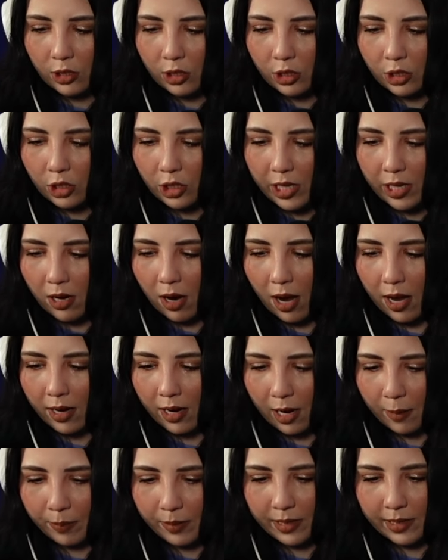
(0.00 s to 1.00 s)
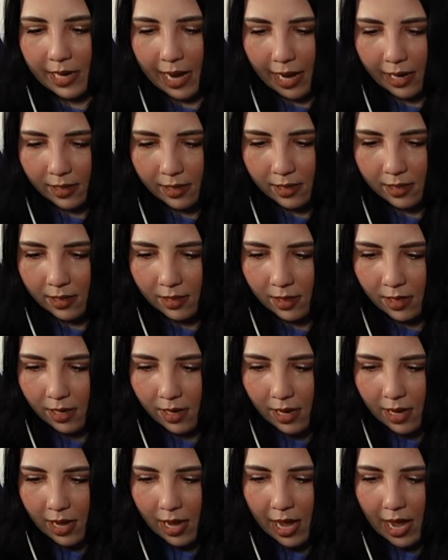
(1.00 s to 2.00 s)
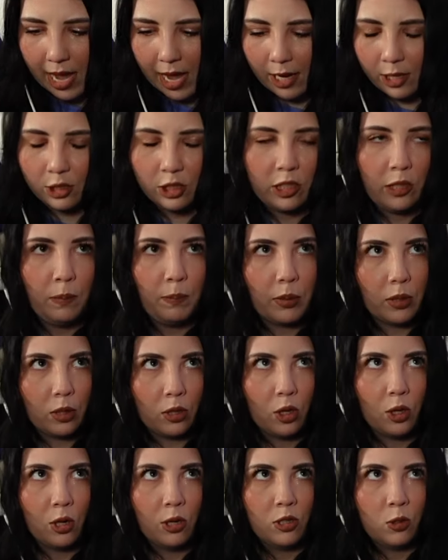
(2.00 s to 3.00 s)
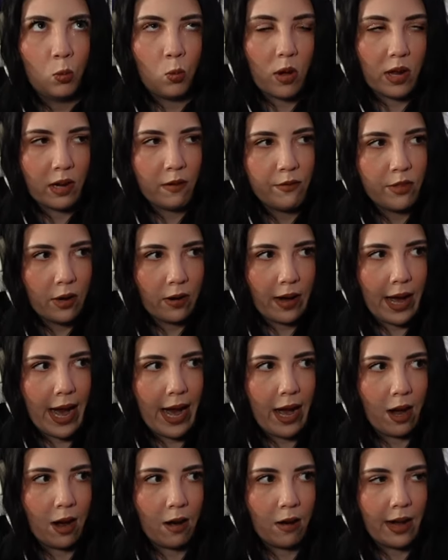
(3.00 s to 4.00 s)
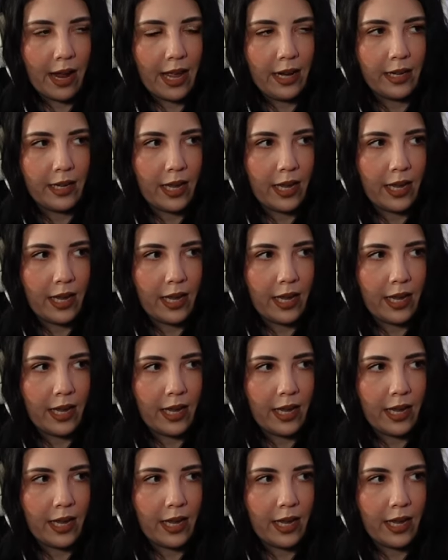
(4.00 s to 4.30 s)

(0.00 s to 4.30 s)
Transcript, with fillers: She got upset and she pulled one of their hair and